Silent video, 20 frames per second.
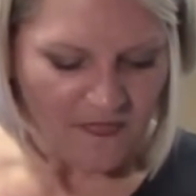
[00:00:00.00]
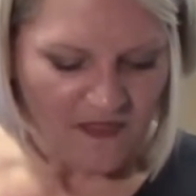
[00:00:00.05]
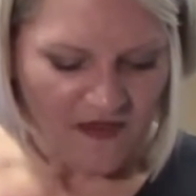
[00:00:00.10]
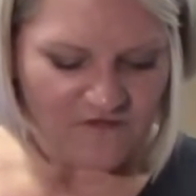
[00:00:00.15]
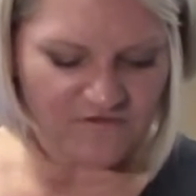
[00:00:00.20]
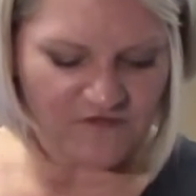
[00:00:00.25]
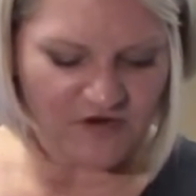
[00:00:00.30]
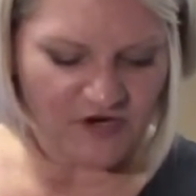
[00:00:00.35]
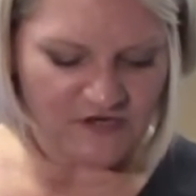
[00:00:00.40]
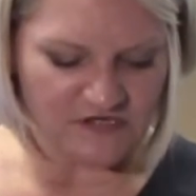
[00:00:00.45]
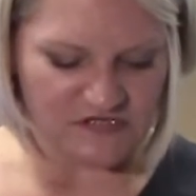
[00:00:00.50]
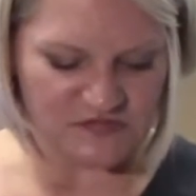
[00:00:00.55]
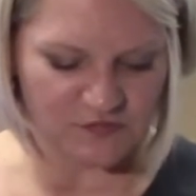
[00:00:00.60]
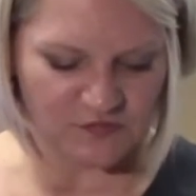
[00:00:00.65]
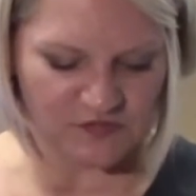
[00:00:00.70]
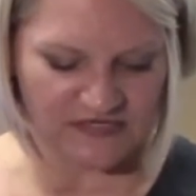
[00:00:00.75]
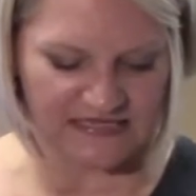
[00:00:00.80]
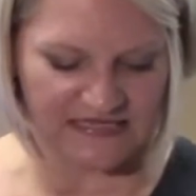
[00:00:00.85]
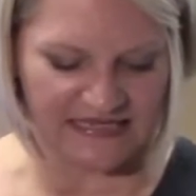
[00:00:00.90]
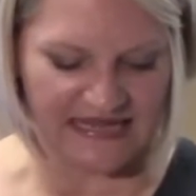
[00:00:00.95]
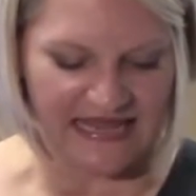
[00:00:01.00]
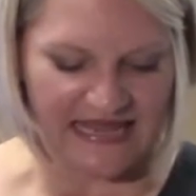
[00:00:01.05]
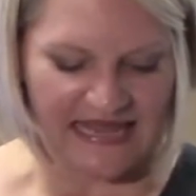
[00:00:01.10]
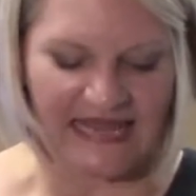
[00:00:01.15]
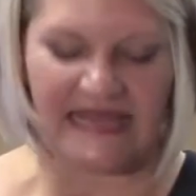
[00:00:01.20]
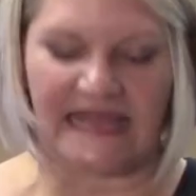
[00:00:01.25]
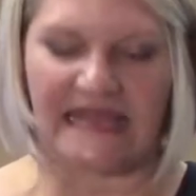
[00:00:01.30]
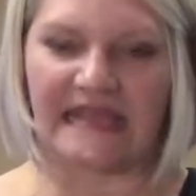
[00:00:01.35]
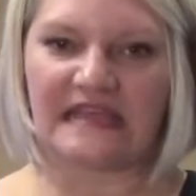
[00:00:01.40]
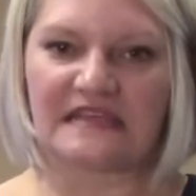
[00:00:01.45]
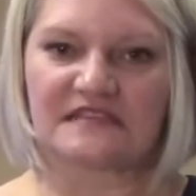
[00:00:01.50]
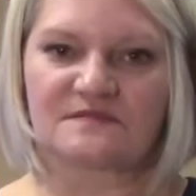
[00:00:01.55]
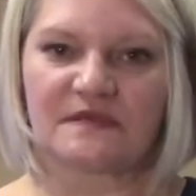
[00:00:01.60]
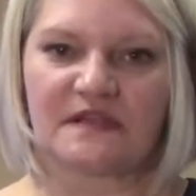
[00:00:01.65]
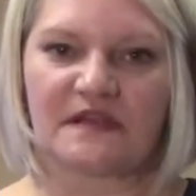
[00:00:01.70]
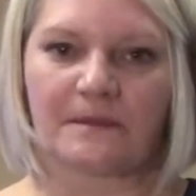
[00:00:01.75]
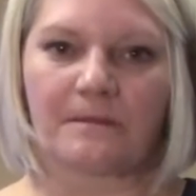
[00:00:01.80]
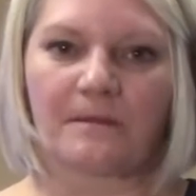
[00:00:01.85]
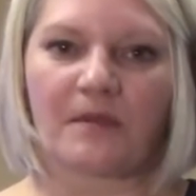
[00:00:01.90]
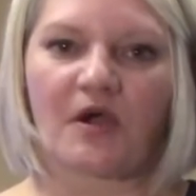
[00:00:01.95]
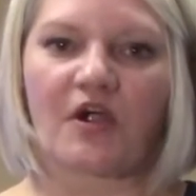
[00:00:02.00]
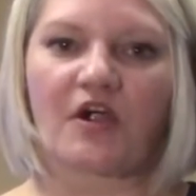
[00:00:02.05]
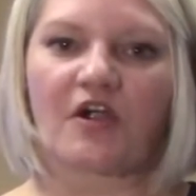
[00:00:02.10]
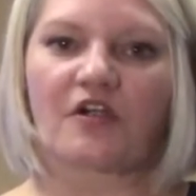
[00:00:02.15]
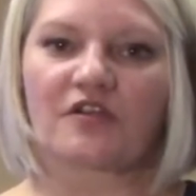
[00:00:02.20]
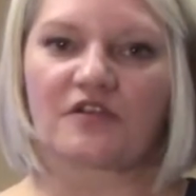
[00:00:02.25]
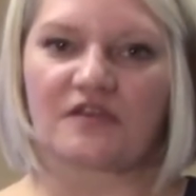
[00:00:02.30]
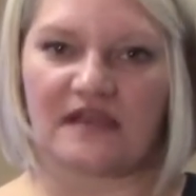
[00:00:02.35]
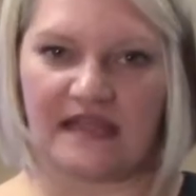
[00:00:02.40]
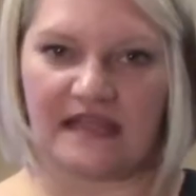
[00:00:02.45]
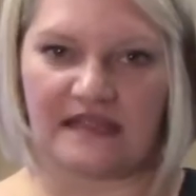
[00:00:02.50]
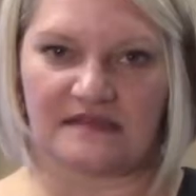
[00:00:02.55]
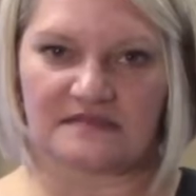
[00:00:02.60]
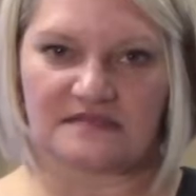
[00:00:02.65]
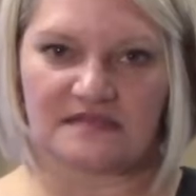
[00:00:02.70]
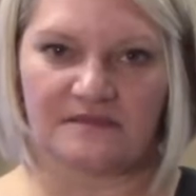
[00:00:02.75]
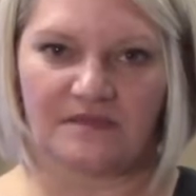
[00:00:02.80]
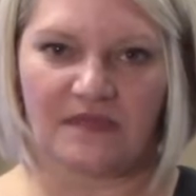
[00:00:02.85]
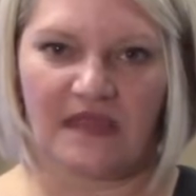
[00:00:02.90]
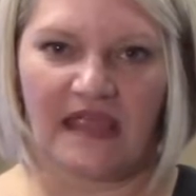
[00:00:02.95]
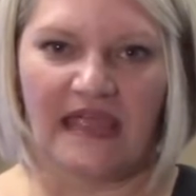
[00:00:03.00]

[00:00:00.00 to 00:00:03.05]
First one, easement appurtenant.